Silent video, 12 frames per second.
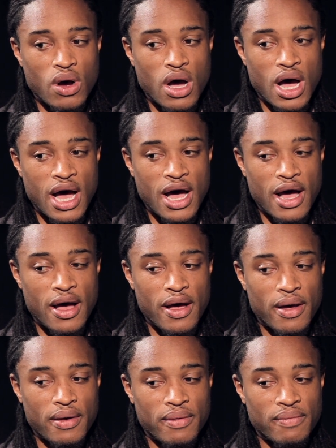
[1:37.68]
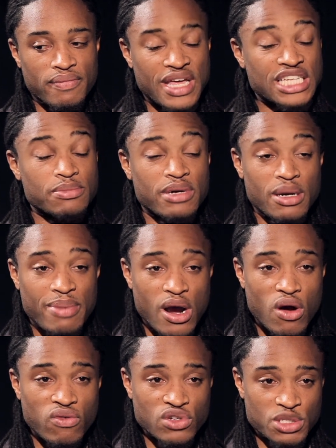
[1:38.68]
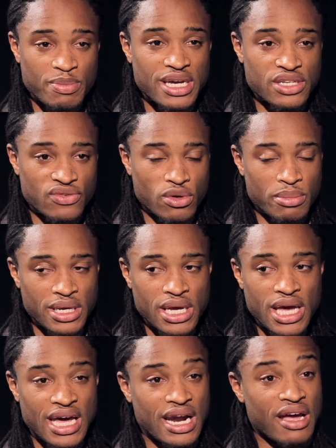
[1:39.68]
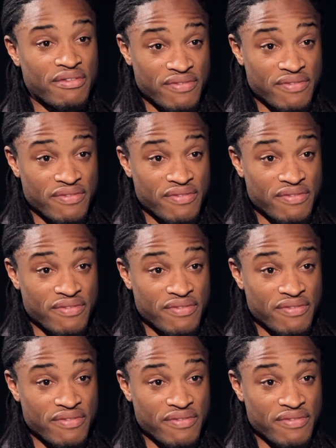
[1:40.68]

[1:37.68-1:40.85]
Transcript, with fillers: That's been a powerful space for me, and I